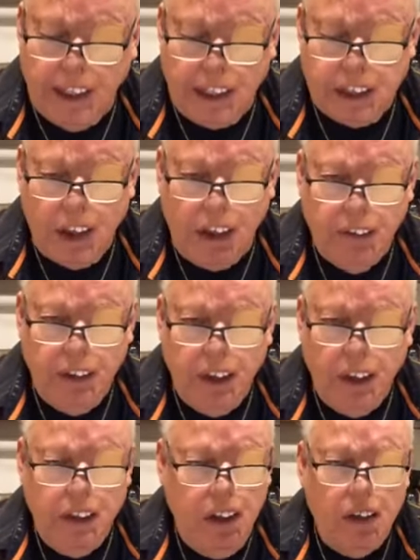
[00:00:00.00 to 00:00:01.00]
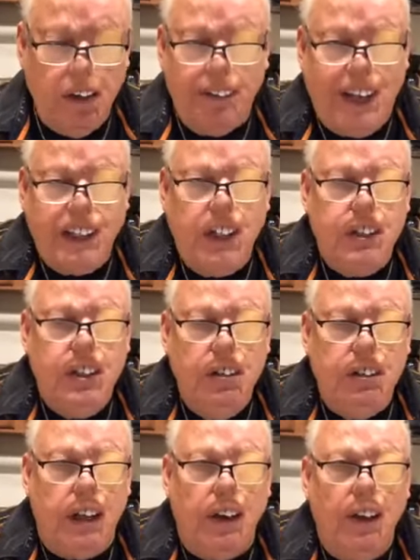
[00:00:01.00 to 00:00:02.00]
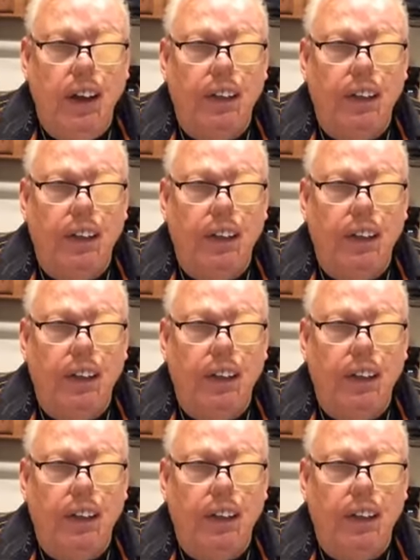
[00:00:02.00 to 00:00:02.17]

that servant? No, that's his duty.